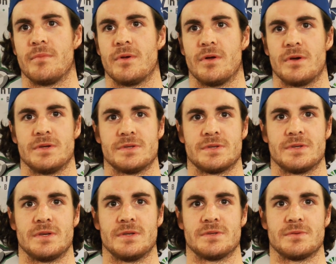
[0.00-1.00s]
You know, he's
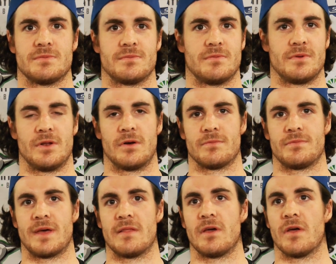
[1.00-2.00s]
he's you know
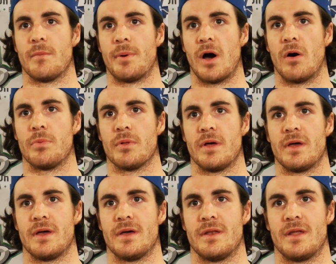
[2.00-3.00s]
deadly on the power
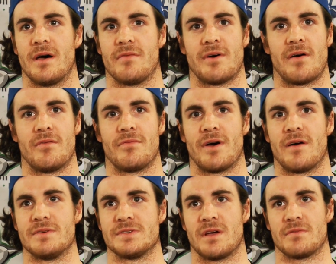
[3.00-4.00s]
play, and uh, five and five,
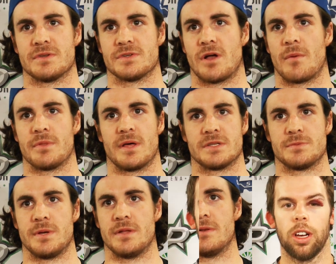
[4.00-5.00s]
he's tough to stop with that
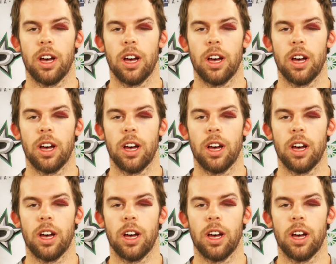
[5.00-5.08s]
speed.